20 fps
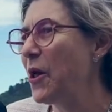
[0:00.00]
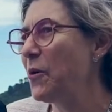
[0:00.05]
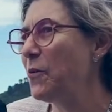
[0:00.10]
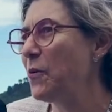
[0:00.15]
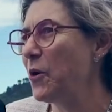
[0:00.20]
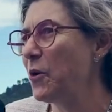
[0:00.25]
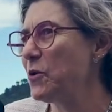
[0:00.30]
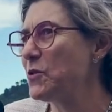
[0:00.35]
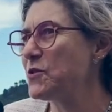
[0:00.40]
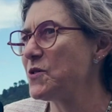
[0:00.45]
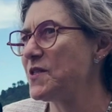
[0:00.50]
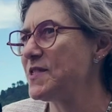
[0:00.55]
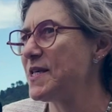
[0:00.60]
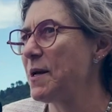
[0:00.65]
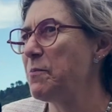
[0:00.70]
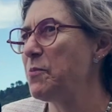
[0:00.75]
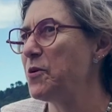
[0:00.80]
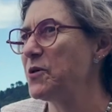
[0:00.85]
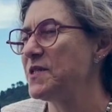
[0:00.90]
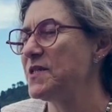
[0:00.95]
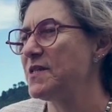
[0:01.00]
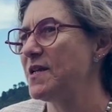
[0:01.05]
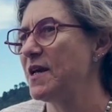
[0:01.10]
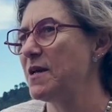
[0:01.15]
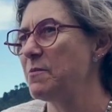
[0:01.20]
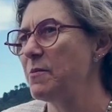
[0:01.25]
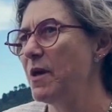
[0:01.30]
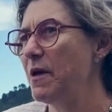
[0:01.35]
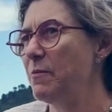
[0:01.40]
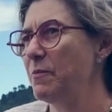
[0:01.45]
Where also at some point in
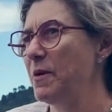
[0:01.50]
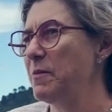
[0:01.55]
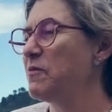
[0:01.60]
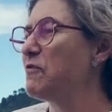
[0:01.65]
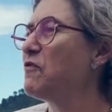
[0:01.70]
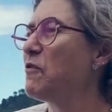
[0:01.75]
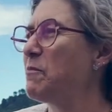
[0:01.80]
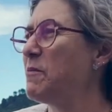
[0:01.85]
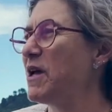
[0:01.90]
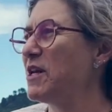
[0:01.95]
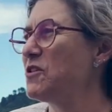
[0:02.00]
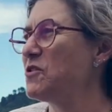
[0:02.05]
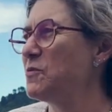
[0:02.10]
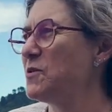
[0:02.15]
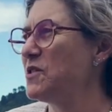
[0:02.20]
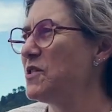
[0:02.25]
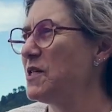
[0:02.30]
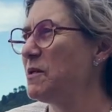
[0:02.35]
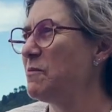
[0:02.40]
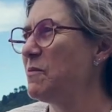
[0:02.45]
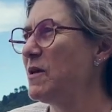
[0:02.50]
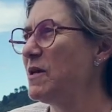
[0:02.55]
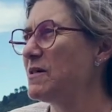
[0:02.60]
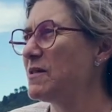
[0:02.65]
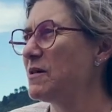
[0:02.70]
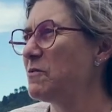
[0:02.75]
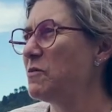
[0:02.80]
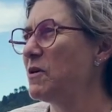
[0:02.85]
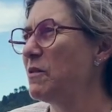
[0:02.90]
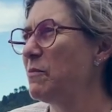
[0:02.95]
time, people from management team
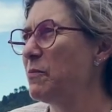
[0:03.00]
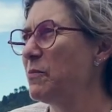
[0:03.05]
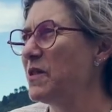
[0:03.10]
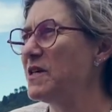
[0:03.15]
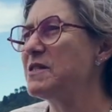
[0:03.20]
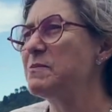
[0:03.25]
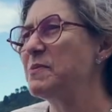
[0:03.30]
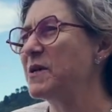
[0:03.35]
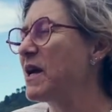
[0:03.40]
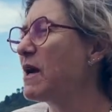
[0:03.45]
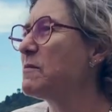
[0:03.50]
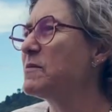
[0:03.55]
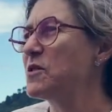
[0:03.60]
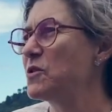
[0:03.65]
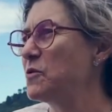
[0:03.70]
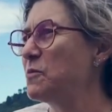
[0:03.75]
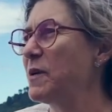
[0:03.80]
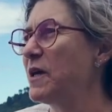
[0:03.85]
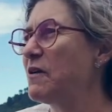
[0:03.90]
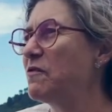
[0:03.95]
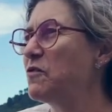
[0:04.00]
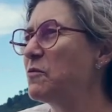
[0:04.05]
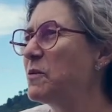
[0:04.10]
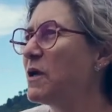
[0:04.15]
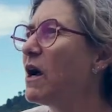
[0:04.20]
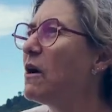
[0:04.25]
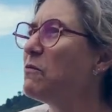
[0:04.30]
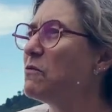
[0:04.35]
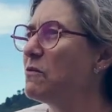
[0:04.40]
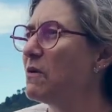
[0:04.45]
say, this becomes too big for
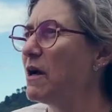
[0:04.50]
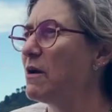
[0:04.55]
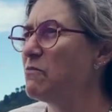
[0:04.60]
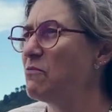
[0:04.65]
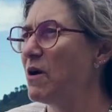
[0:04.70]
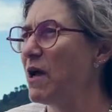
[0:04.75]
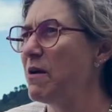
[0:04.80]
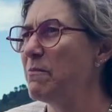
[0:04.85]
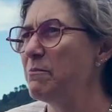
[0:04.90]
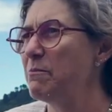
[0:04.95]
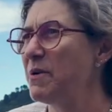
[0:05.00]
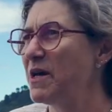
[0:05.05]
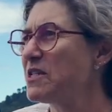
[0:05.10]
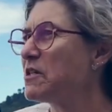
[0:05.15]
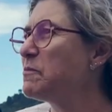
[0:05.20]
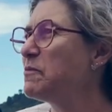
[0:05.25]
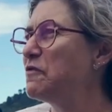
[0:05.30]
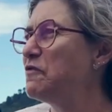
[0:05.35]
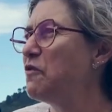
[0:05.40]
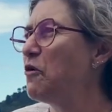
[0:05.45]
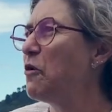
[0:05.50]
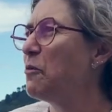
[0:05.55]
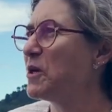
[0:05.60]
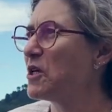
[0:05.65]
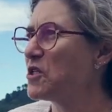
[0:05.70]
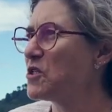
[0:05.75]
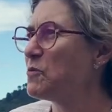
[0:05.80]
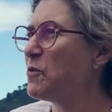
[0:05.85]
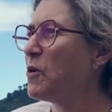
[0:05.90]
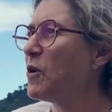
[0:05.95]
me. I'm better performing
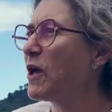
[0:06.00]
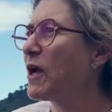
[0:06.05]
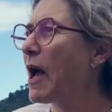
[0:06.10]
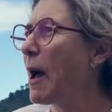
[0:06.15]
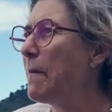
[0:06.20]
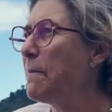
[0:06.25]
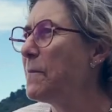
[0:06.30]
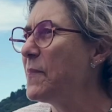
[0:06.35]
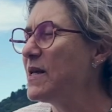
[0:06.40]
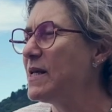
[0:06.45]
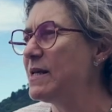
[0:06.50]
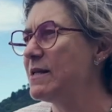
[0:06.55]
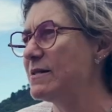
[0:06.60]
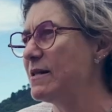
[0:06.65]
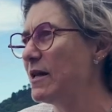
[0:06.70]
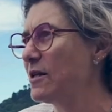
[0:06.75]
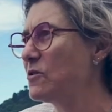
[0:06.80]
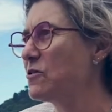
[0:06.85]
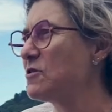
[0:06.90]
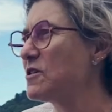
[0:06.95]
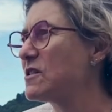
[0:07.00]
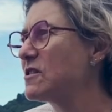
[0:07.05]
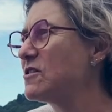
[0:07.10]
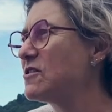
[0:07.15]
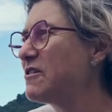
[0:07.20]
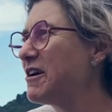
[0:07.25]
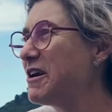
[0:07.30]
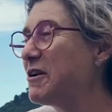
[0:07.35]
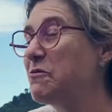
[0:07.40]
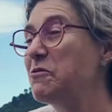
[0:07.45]
in smaller companies like Torsten
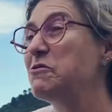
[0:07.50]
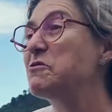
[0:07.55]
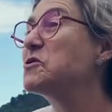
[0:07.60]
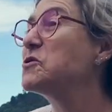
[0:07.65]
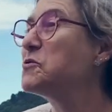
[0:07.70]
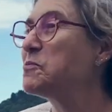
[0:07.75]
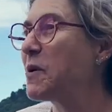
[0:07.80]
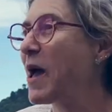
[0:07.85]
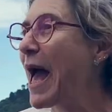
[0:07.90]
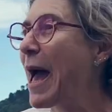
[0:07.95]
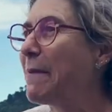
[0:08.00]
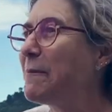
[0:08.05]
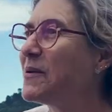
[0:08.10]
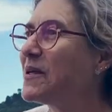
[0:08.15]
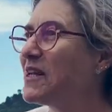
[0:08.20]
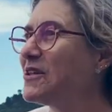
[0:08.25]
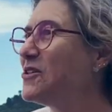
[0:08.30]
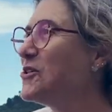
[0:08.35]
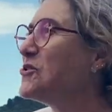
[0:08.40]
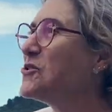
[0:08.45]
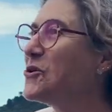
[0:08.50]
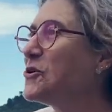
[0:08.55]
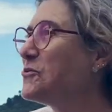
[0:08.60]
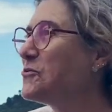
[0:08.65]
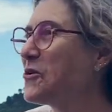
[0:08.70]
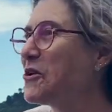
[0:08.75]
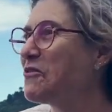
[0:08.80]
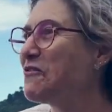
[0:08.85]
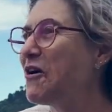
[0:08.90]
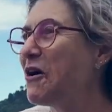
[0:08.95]
Dreyer. We were super happy that he joined
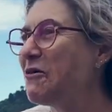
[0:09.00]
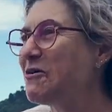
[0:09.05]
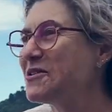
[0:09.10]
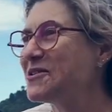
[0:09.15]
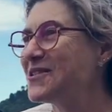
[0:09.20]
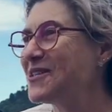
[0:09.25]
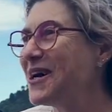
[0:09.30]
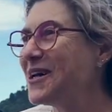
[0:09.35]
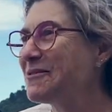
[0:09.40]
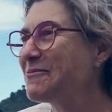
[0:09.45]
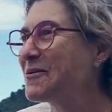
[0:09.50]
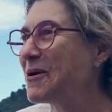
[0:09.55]
one of our startup